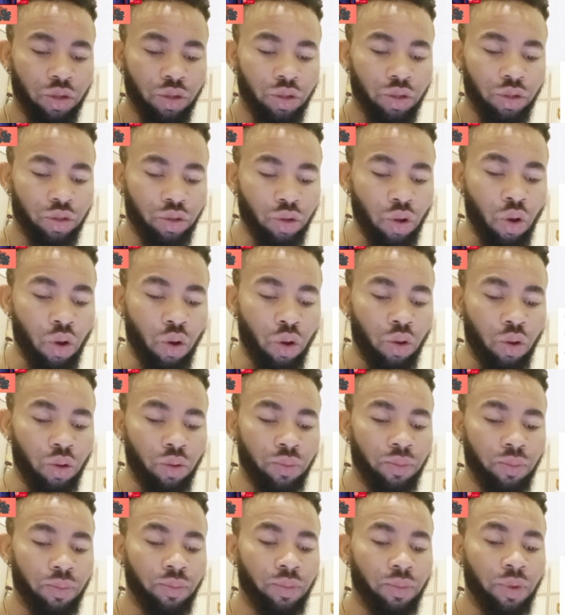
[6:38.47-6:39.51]

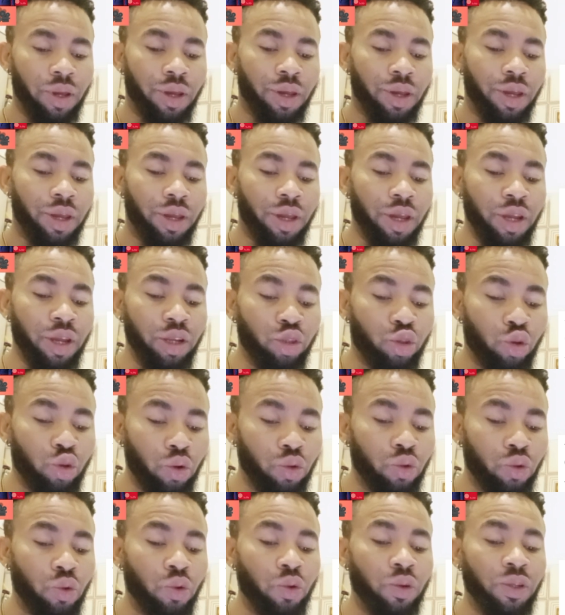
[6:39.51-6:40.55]
So,
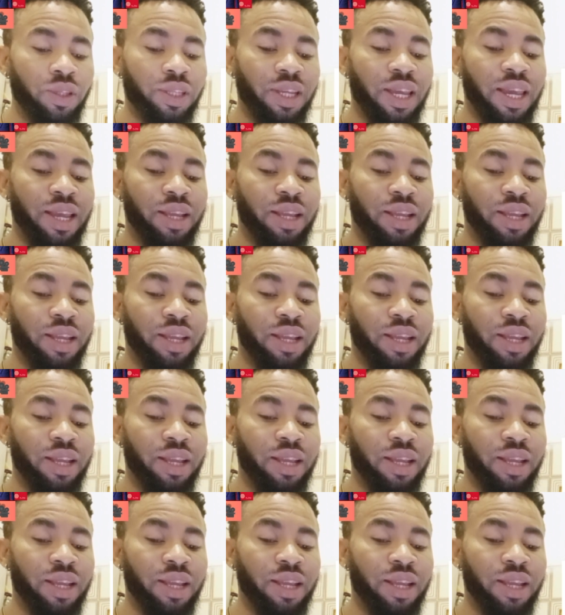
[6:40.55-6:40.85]
introduced